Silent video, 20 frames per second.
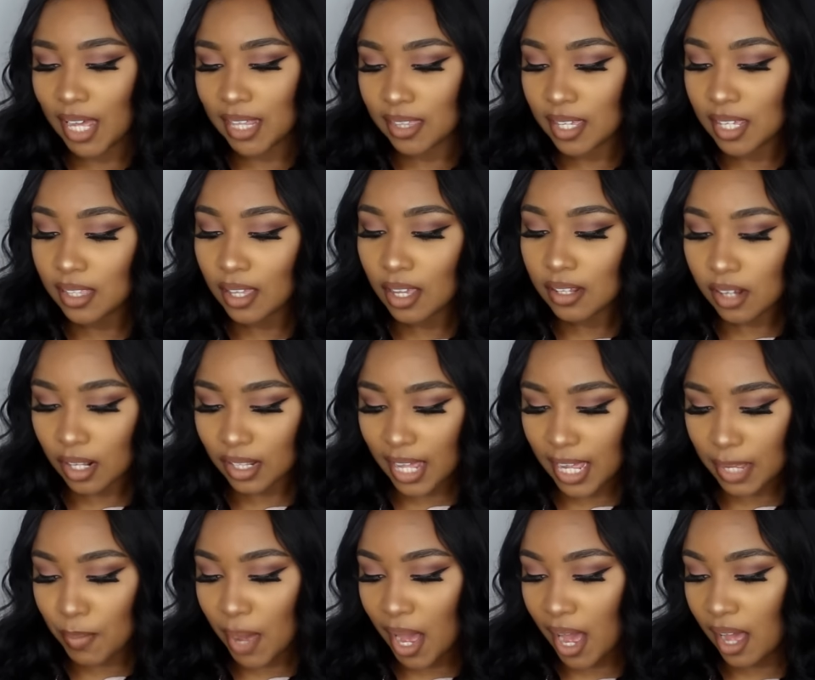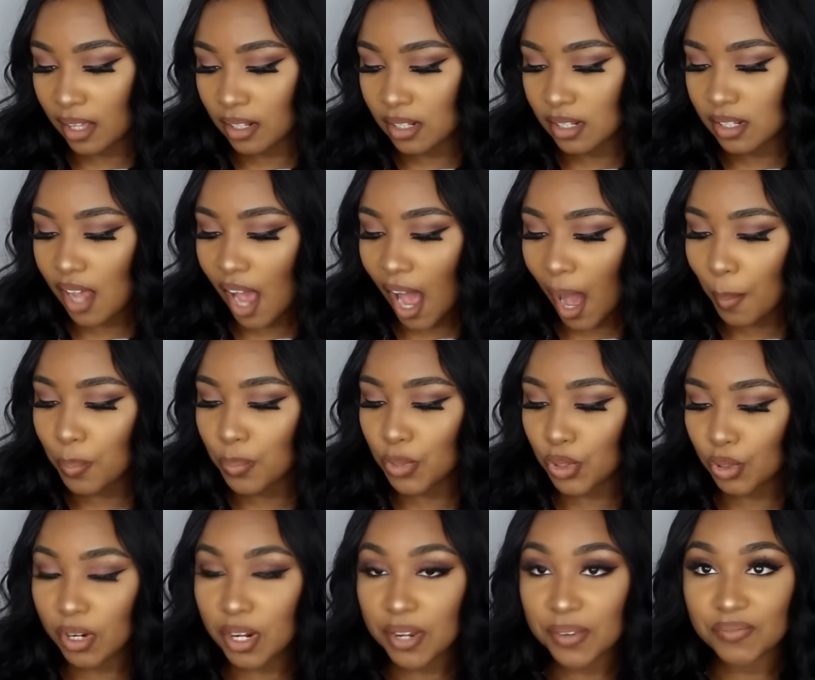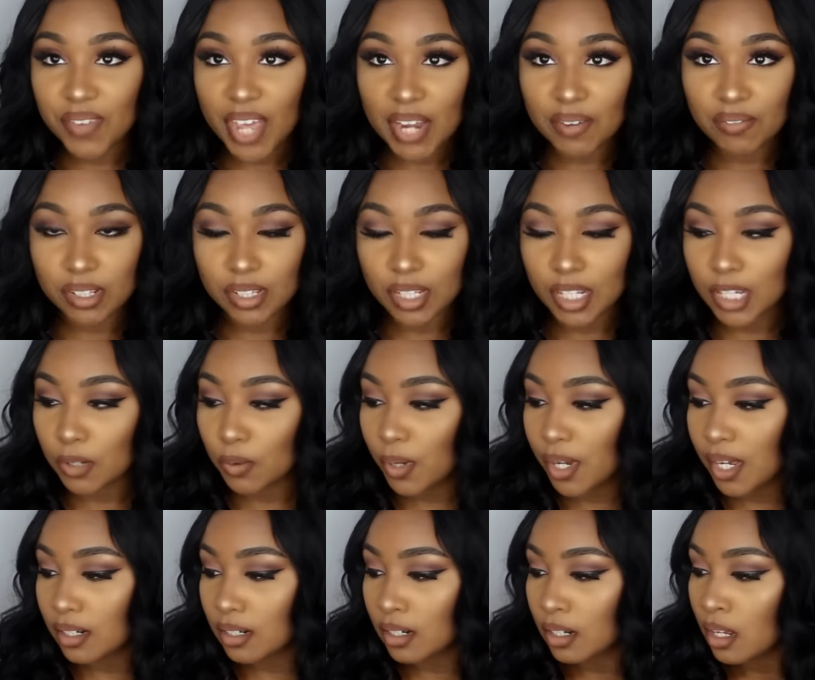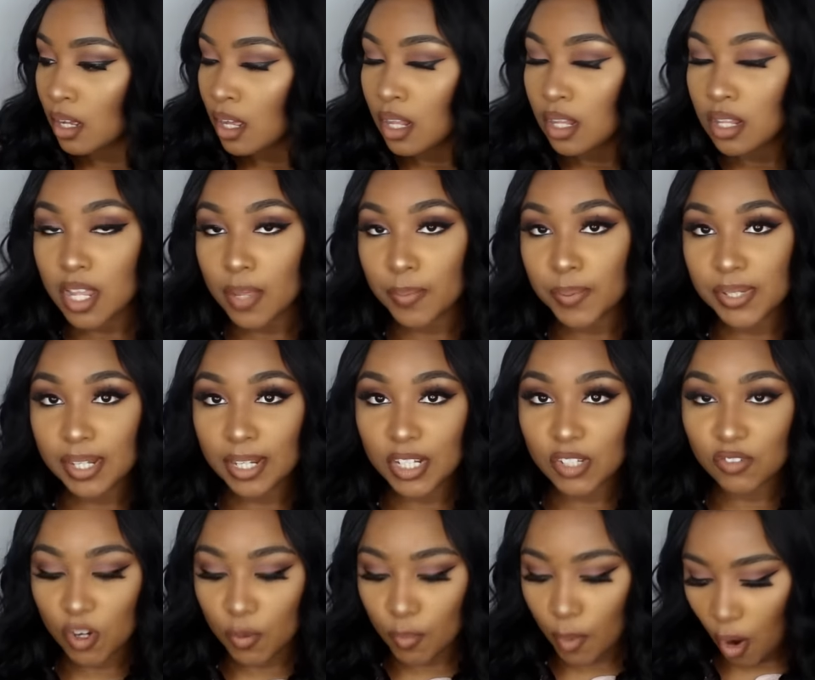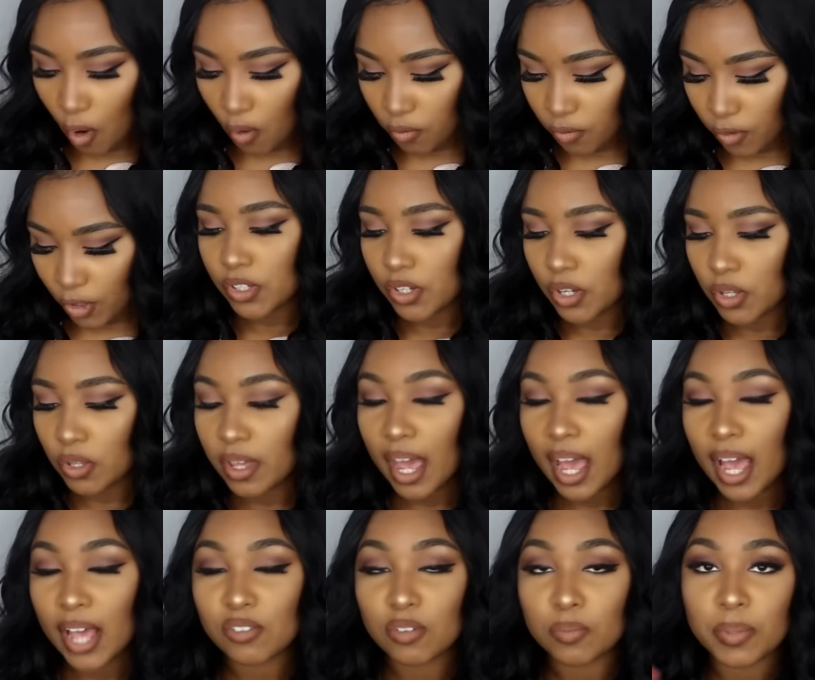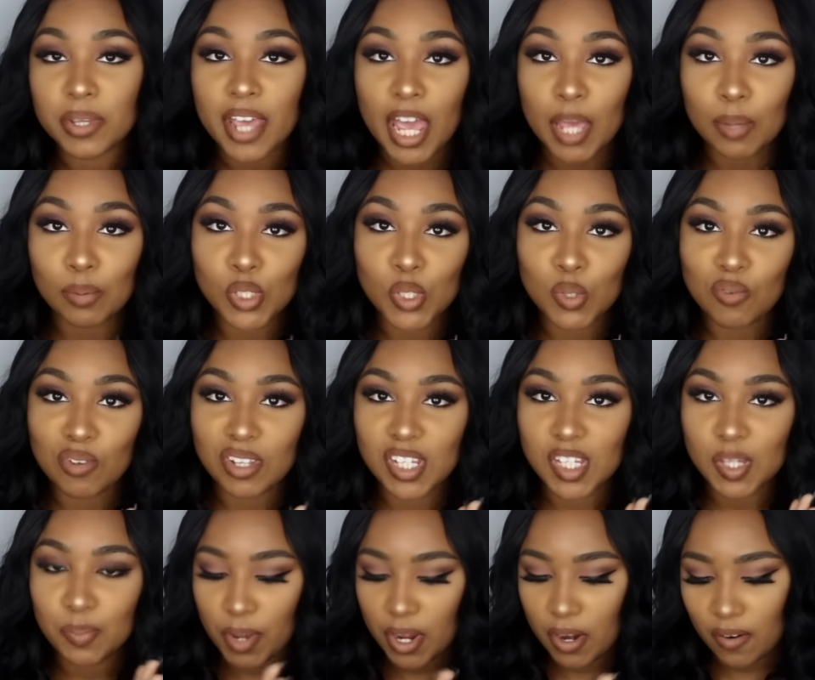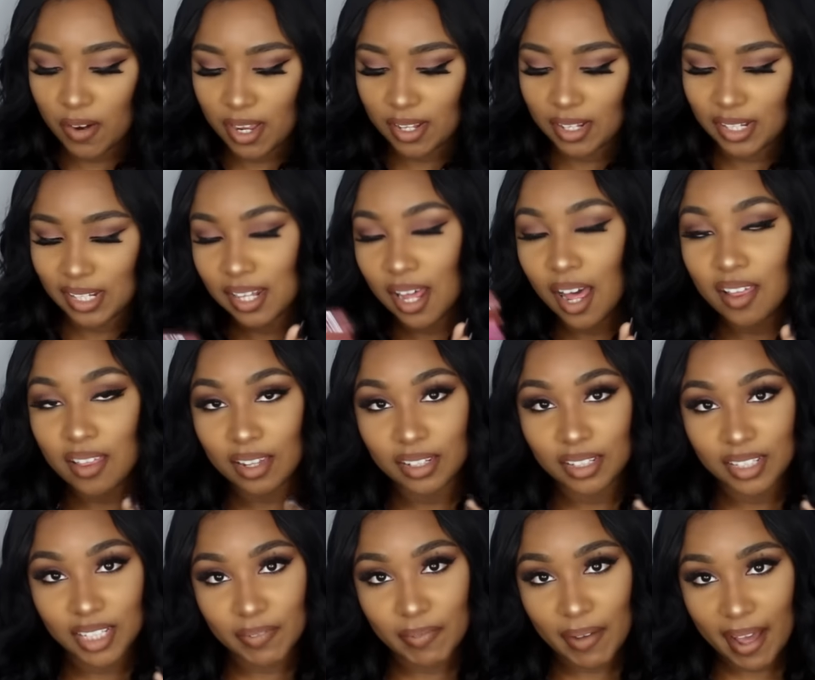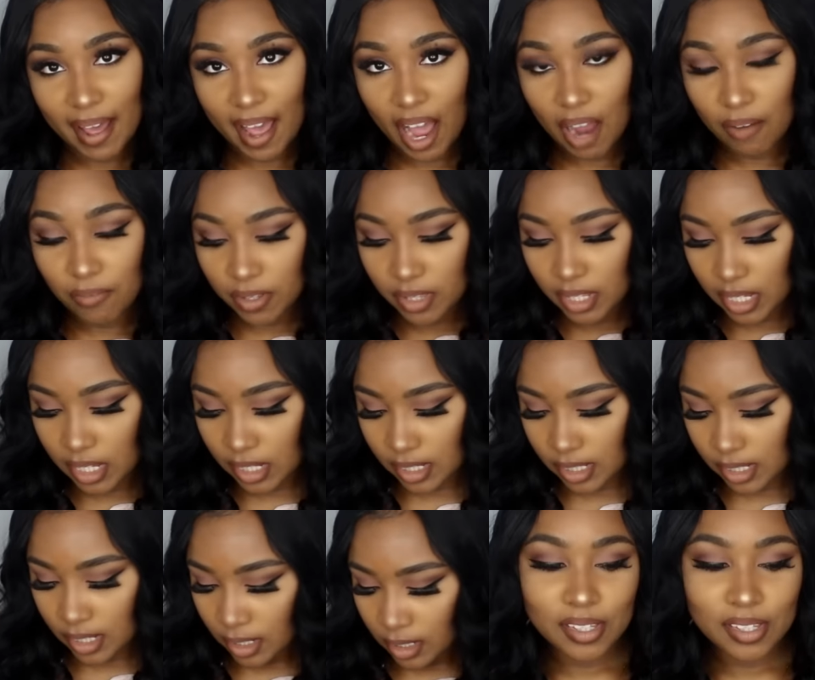I think these are like my top 3 favorite liquid lipsticks from Ofra, so you guys will be able to experience the love I have for these.